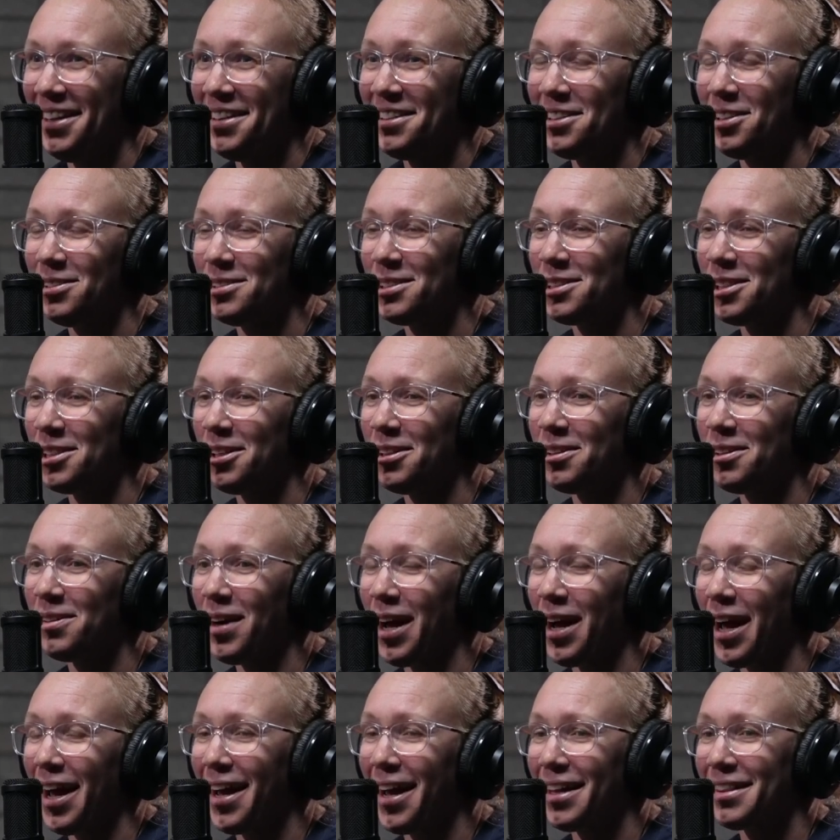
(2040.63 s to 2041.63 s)
No, so
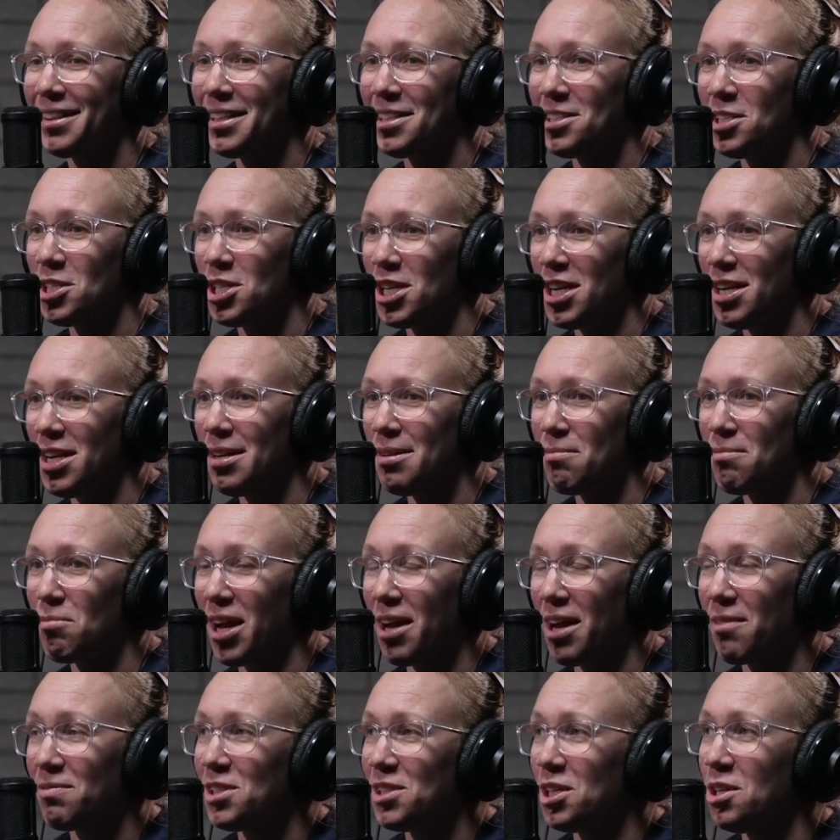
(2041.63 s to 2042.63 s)
at the gym, we
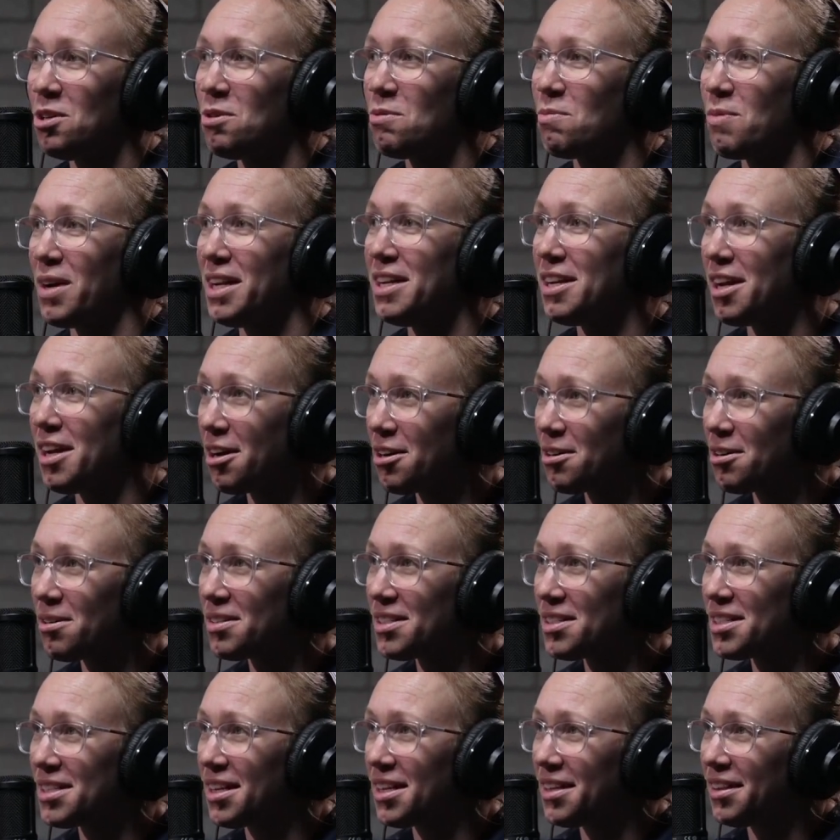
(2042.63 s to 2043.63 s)
have 2
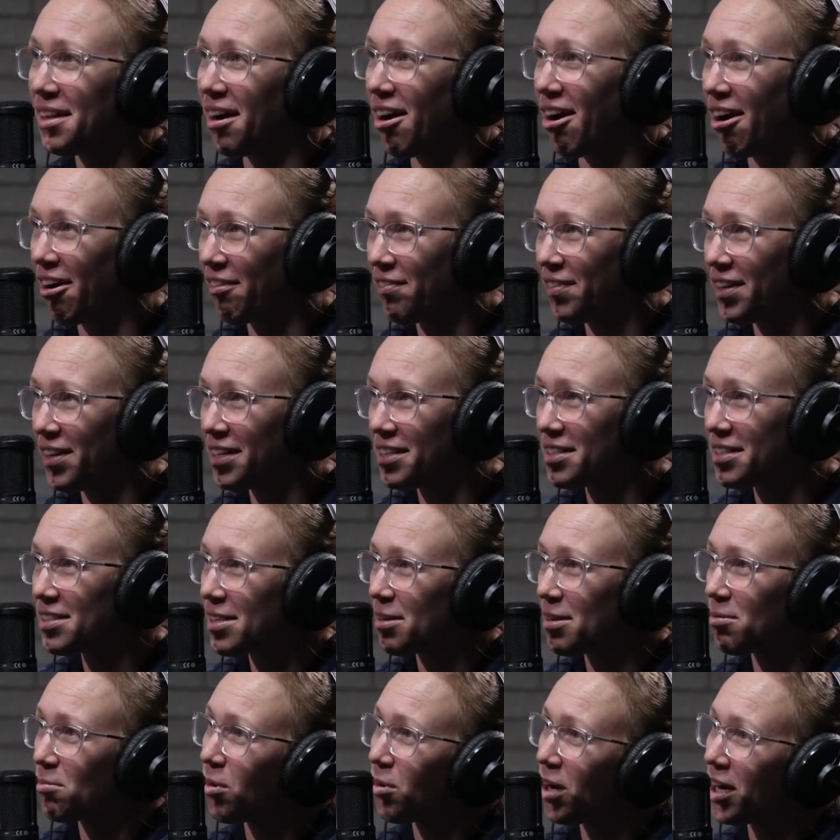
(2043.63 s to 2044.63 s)
windows in the office,
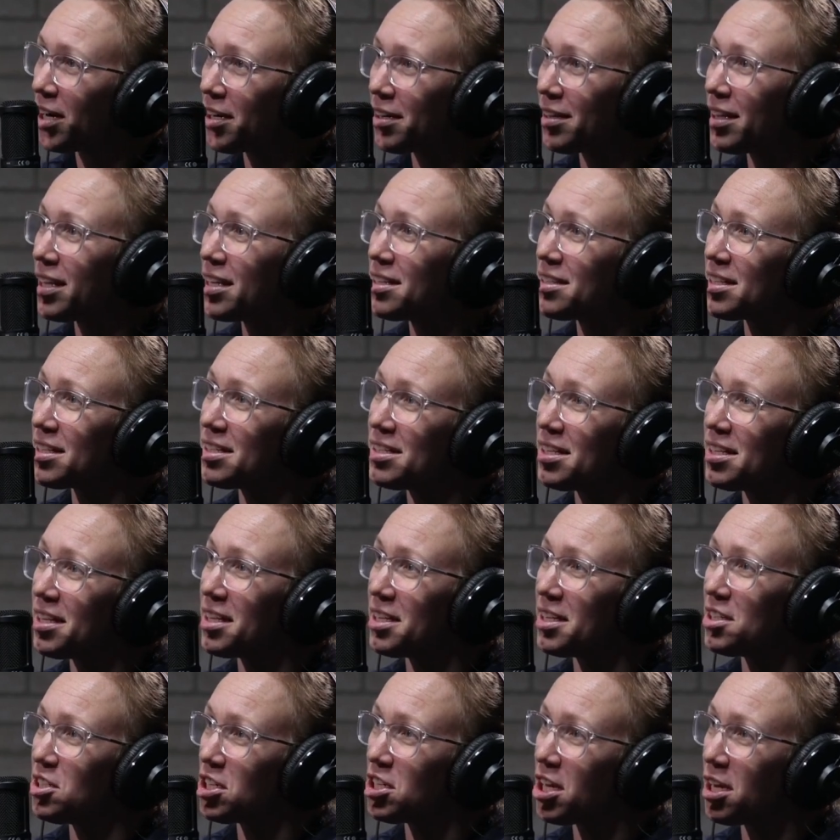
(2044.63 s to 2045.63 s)
and one leads into
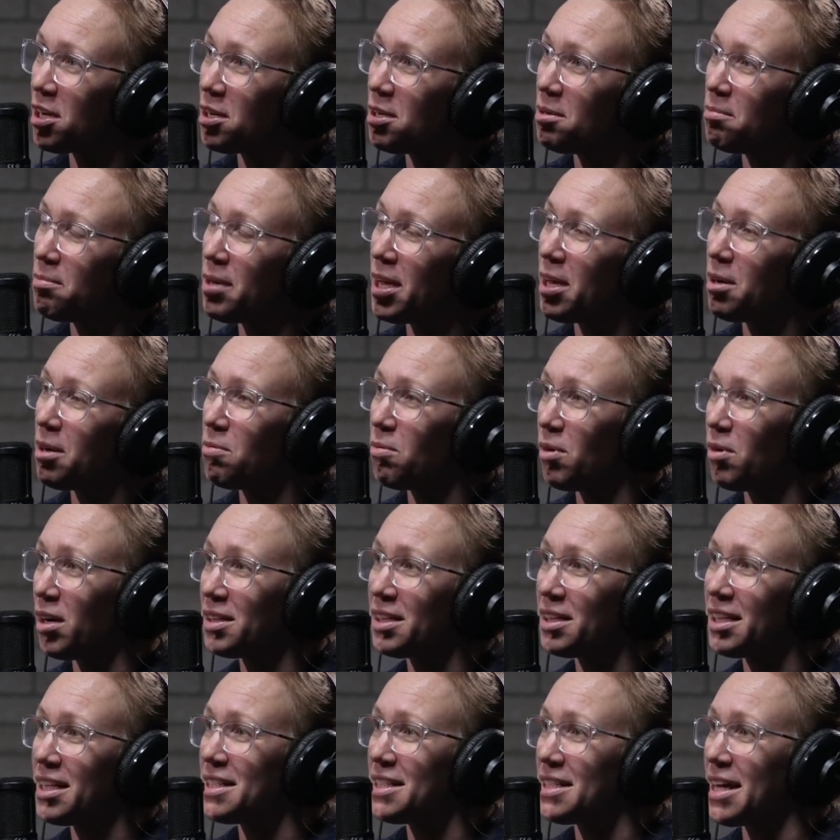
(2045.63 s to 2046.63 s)
the gym and
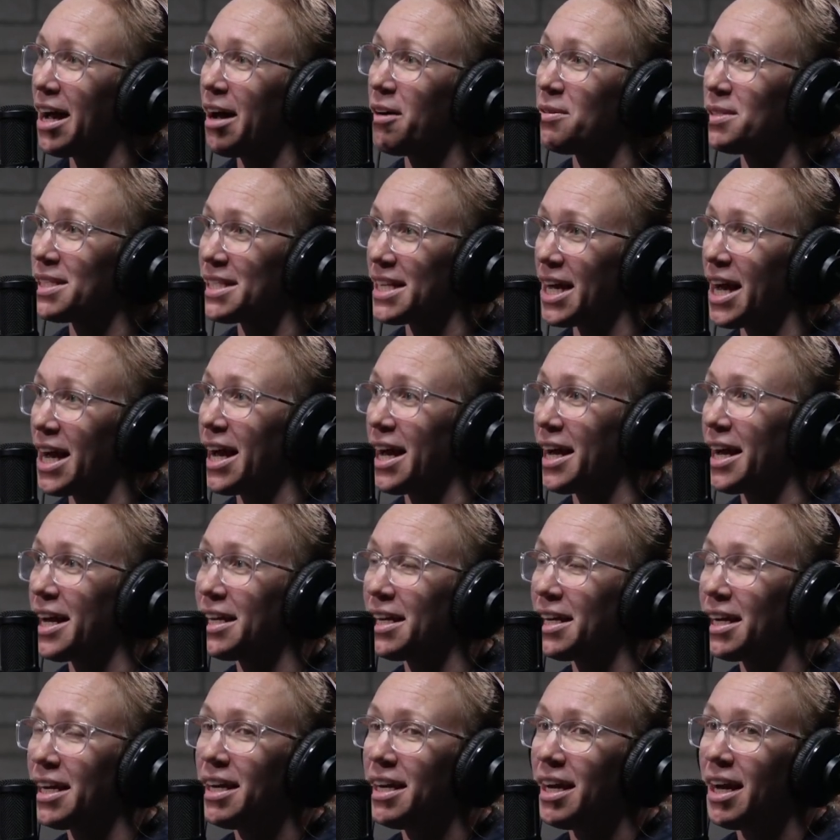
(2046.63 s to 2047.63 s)
one leads outside.